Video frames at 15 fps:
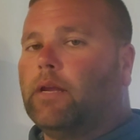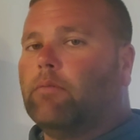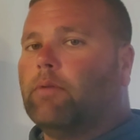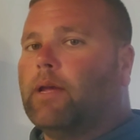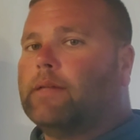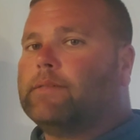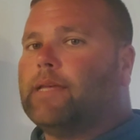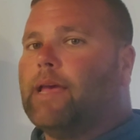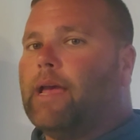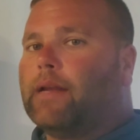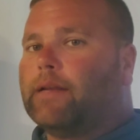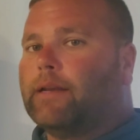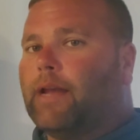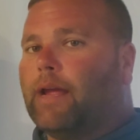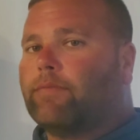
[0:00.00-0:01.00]
get red
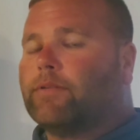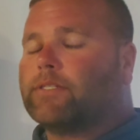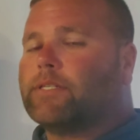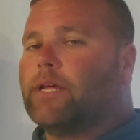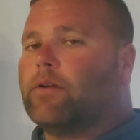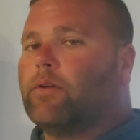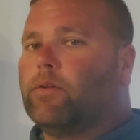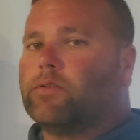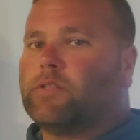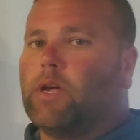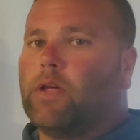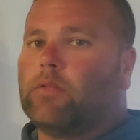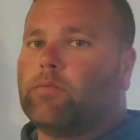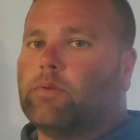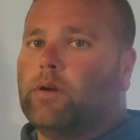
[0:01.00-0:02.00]
tagged and have to set on the
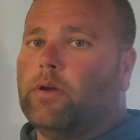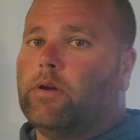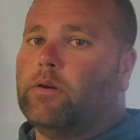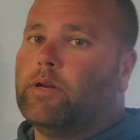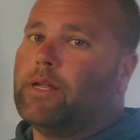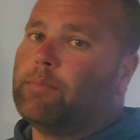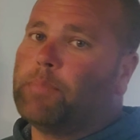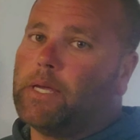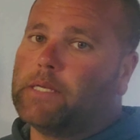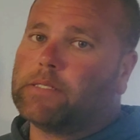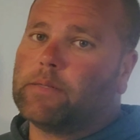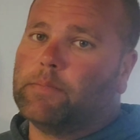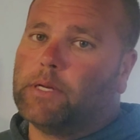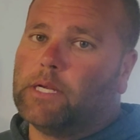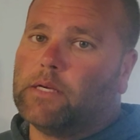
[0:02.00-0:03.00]
side of the road and pay
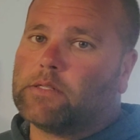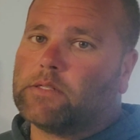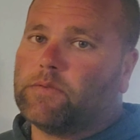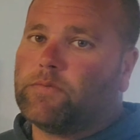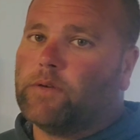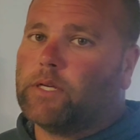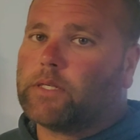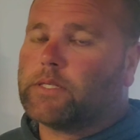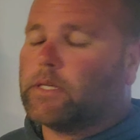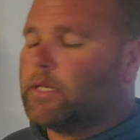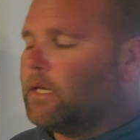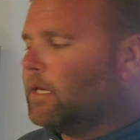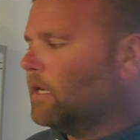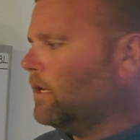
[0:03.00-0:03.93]
somebody else to fix it.